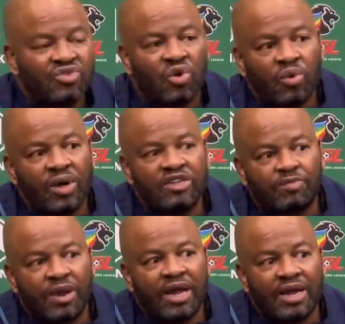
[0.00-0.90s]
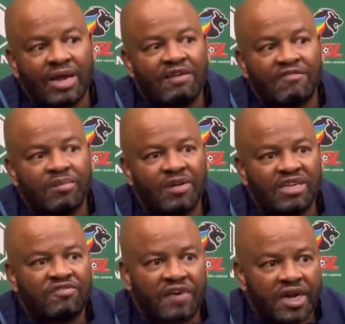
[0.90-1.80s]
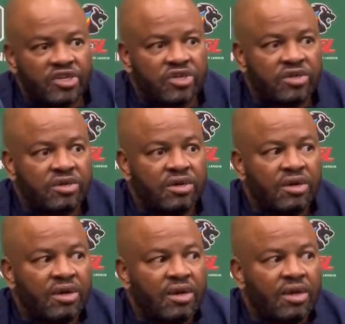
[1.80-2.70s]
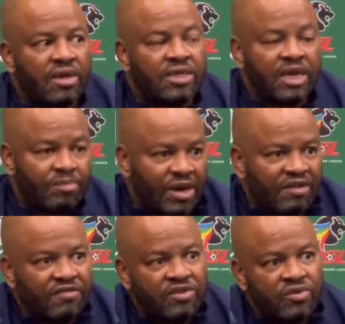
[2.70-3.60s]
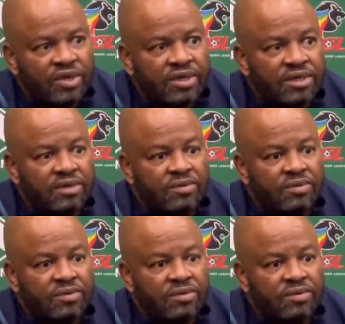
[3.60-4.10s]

always playing every match fresh, it's a benefit to us.